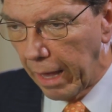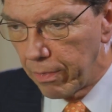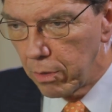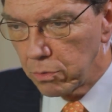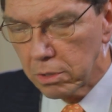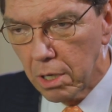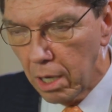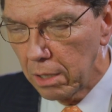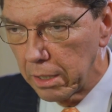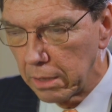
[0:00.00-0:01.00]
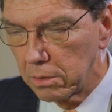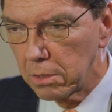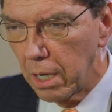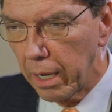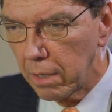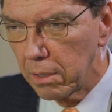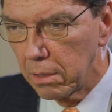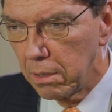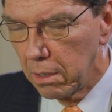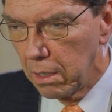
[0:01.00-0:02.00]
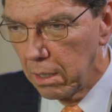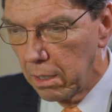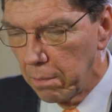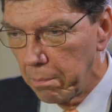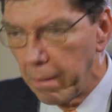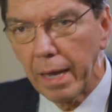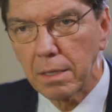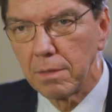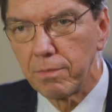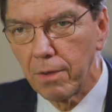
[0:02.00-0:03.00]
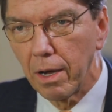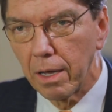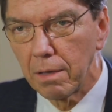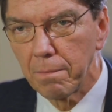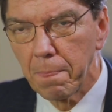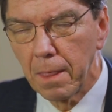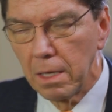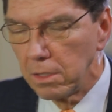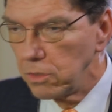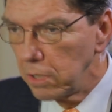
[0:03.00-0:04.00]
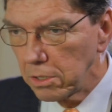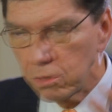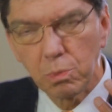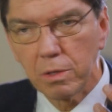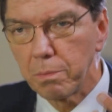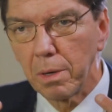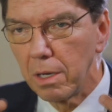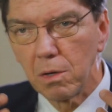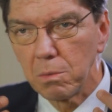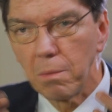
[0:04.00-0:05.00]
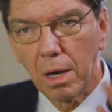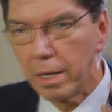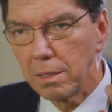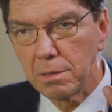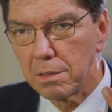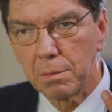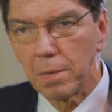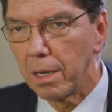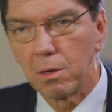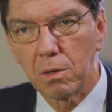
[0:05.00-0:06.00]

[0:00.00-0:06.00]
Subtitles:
And those callings I could magnify just with my own mind and my